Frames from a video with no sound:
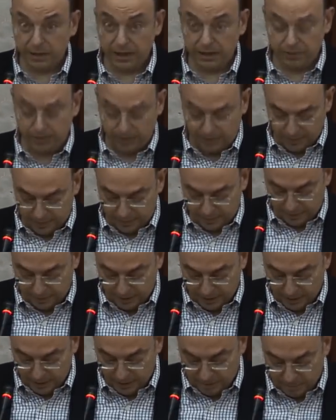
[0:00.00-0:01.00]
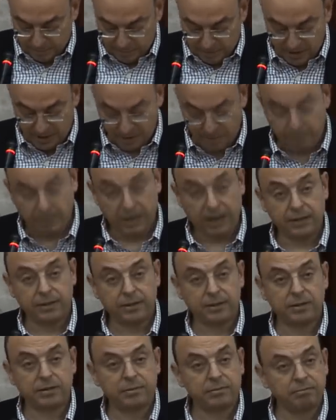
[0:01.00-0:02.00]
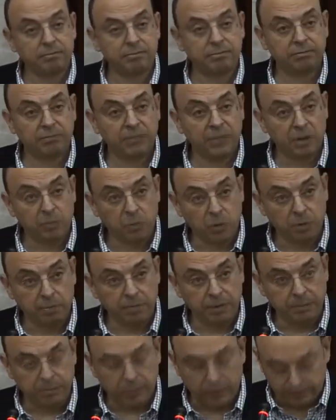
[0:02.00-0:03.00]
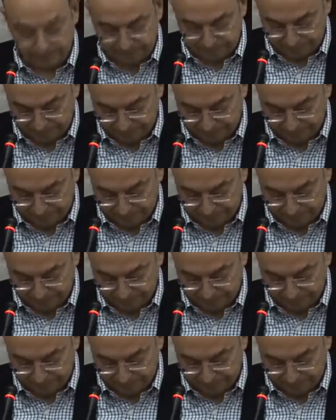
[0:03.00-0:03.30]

budgets, bigger brands, and more people.